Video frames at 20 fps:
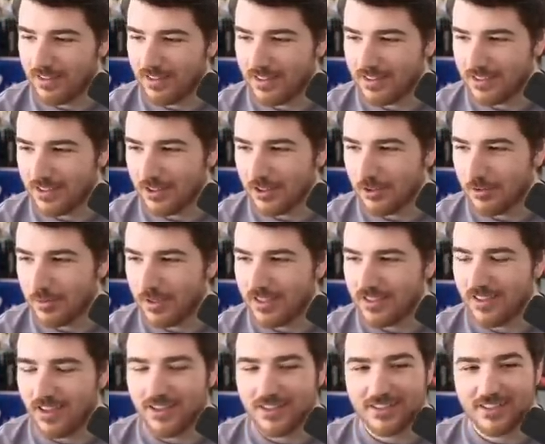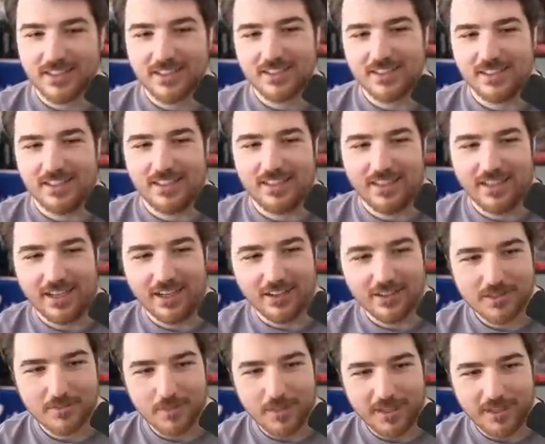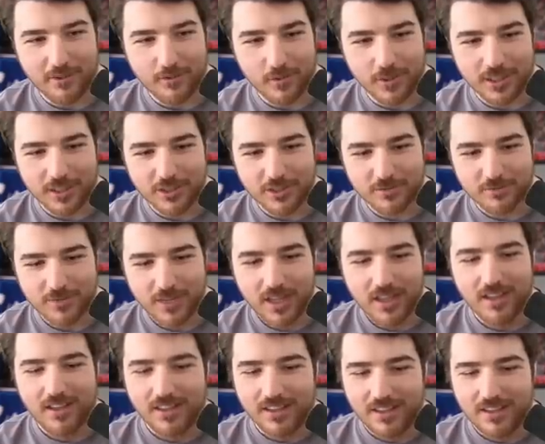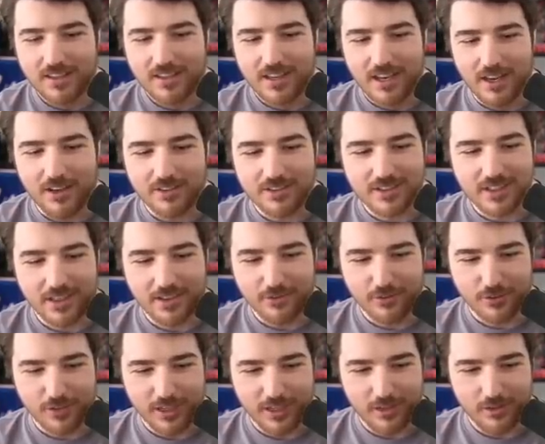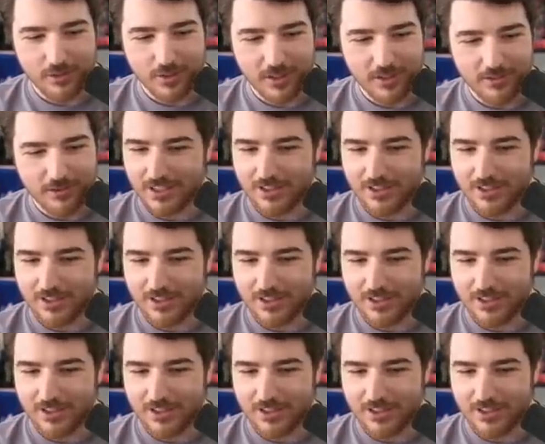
There's a little bit of toxicity in the air. Speaking of which, now it's time for KOF.